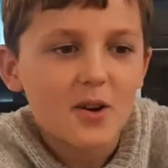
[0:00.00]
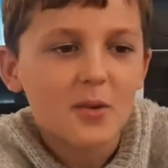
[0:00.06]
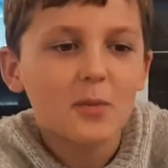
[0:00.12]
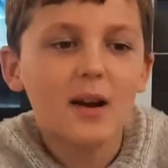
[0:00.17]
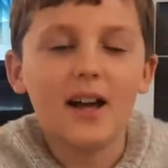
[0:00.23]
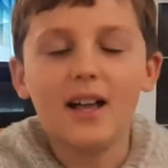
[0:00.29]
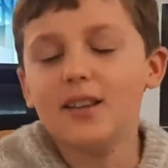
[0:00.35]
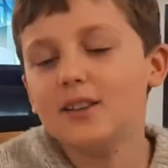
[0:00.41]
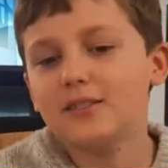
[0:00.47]

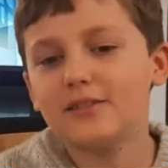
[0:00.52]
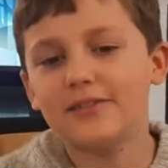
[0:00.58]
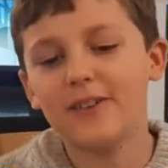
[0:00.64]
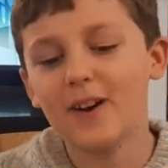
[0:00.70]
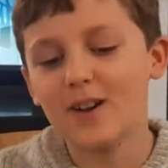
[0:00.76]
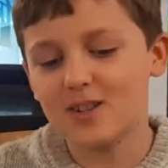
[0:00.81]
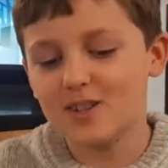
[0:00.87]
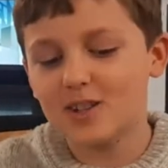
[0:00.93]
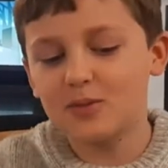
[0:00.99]
Well,
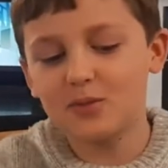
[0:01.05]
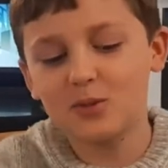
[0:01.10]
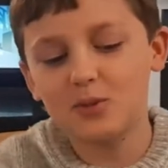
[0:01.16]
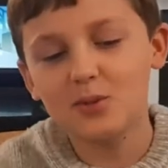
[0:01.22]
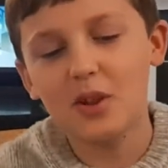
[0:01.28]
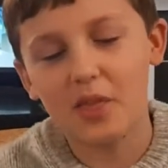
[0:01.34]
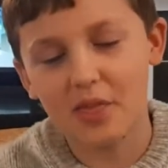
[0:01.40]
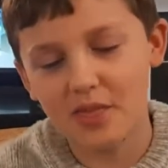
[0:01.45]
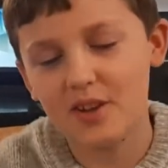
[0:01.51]
first of
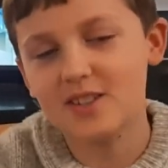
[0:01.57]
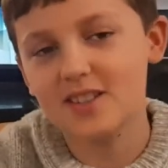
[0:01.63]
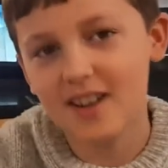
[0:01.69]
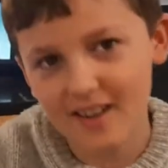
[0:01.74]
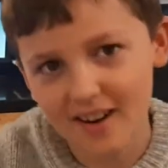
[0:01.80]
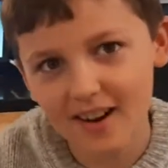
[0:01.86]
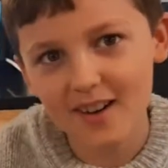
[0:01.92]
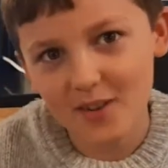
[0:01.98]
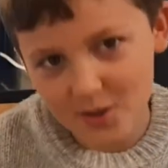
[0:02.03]
all, the
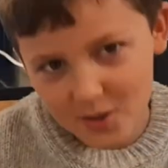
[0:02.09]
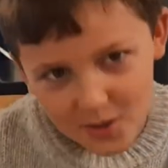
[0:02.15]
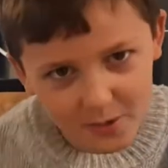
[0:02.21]
tuck